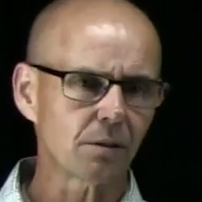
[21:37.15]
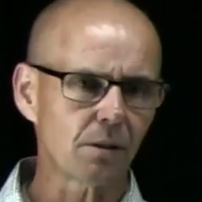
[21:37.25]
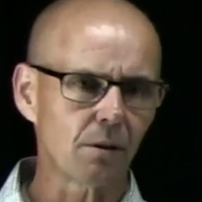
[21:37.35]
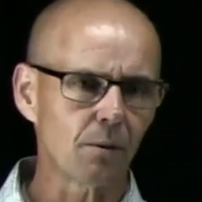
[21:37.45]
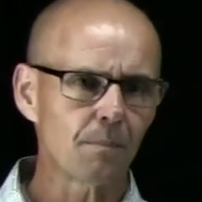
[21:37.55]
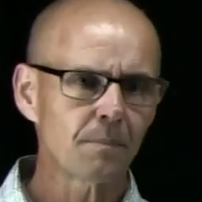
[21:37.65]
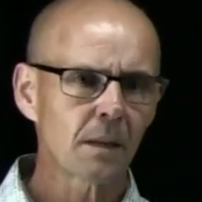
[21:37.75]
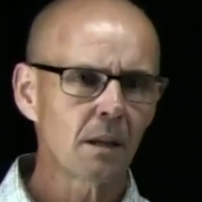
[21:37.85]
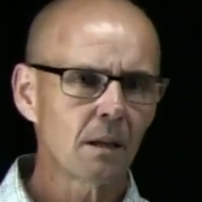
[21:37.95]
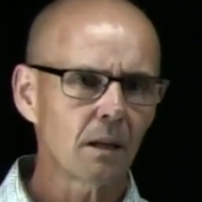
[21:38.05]
So
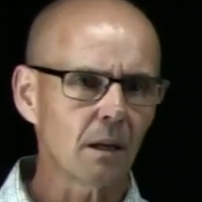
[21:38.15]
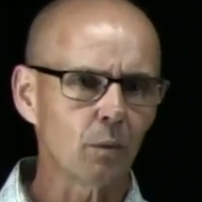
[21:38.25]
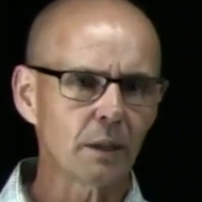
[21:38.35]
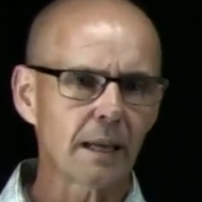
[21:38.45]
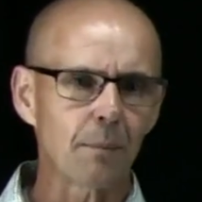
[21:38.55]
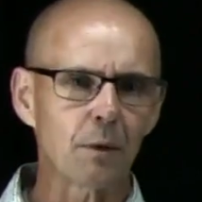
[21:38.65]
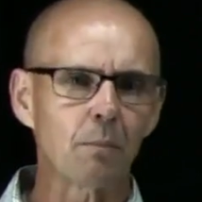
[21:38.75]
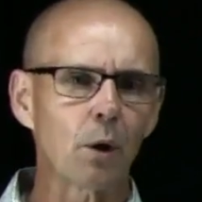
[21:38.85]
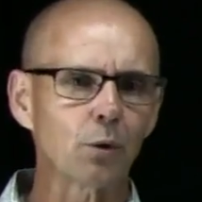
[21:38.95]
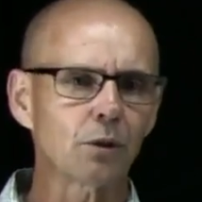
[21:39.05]
we kept
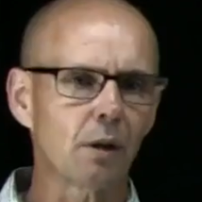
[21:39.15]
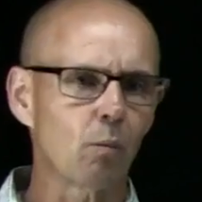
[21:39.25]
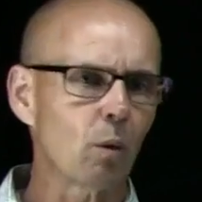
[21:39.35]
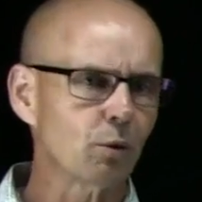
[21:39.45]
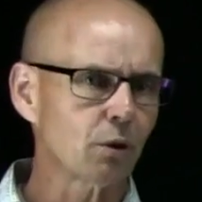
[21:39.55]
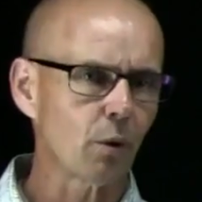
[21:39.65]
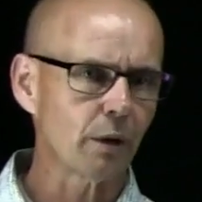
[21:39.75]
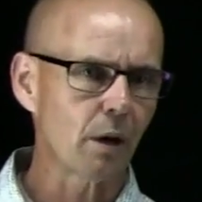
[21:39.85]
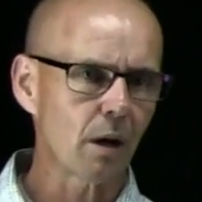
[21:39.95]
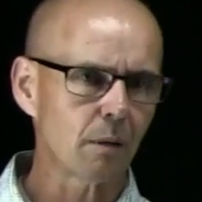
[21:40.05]
them posted on what was
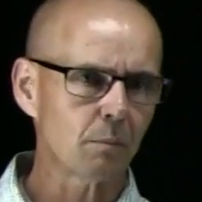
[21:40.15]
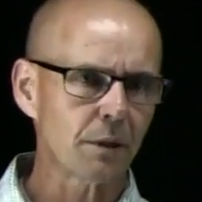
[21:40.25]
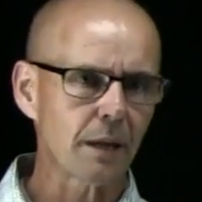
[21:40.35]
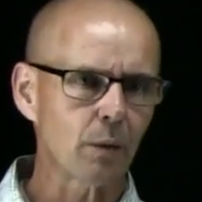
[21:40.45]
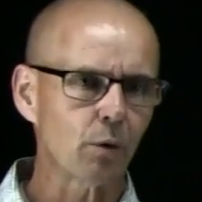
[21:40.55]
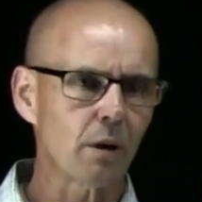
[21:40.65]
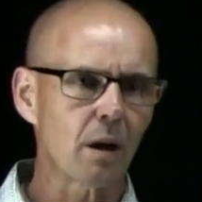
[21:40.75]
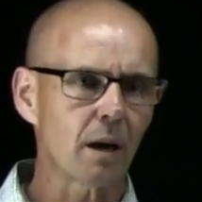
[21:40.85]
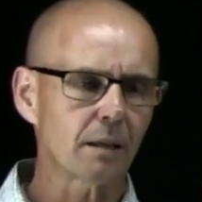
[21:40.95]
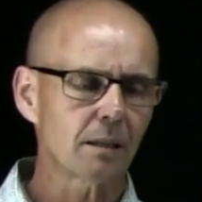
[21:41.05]
going on, but they were
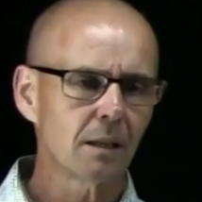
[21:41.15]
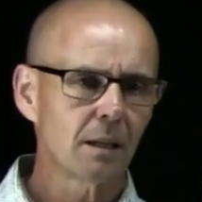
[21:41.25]
not